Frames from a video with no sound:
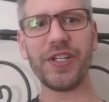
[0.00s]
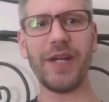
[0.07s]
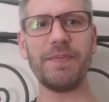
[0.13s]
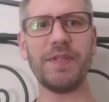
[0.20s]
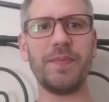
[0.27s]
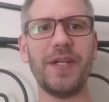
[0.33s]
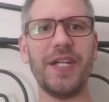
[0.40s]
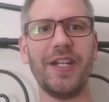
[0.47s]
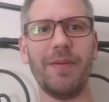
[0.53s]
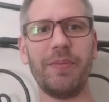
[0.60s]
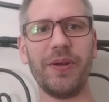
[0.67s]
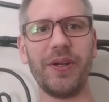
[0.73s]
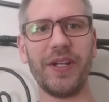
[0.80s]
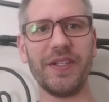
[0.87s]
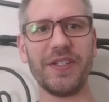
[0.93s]
times speed
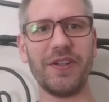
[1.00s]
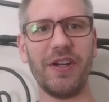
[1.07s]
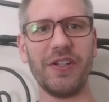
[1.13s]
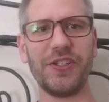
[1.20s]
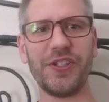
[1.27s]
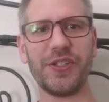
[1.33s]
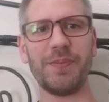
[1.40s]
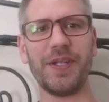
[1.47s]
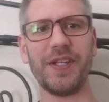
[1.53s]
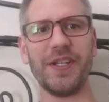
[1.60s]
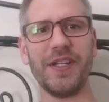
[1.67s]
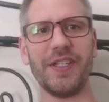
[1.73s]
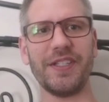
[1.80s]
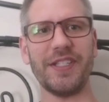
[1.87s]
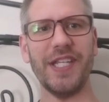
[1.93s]
I'm putting this on just
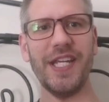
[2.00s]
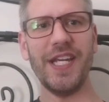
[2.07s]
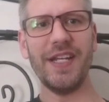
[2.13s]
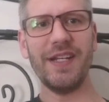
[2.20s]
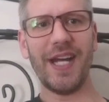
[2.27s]
because